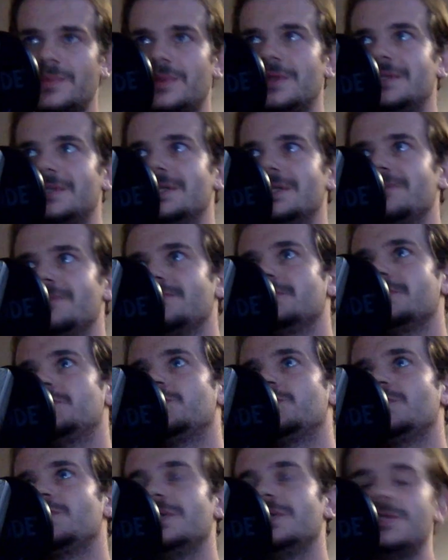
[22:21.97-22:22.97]
difference
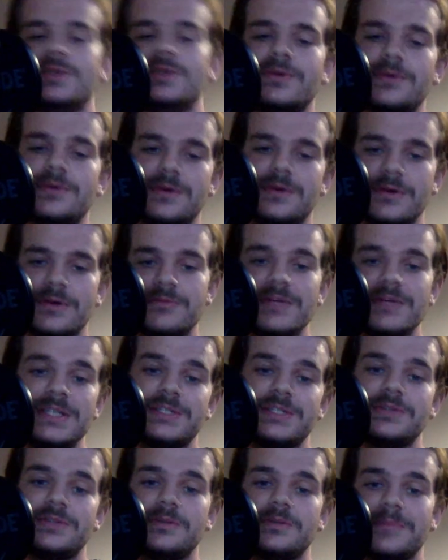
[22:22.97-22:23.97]
between your
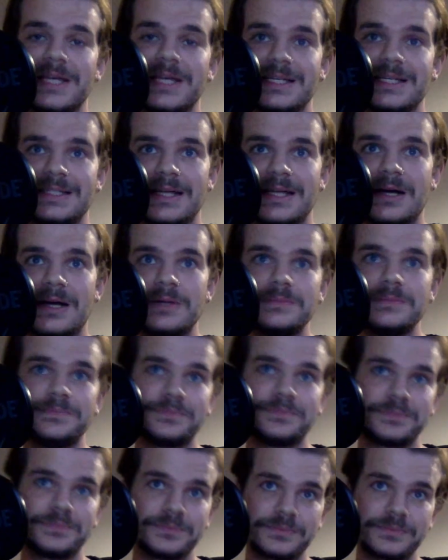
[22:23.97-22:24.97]
original mixdown
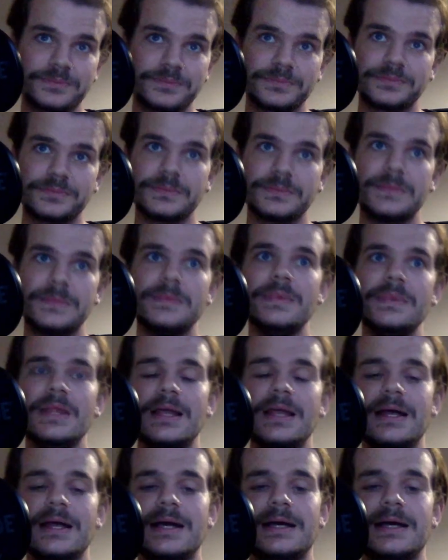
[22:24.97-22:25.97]

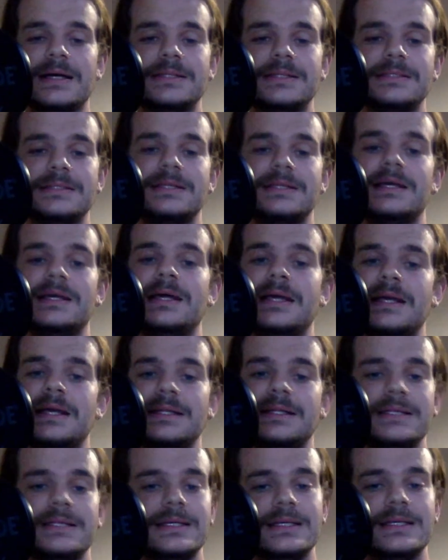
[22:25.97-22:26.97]
and
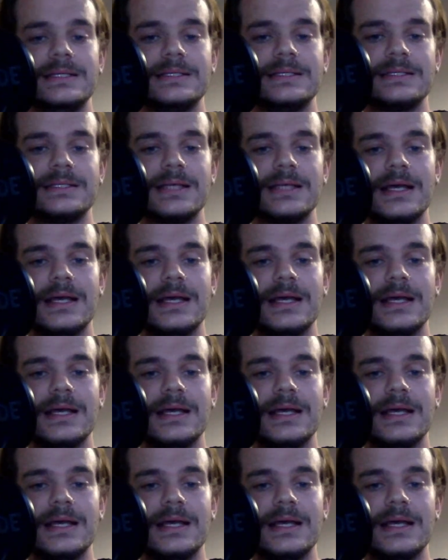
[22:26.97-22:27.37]
these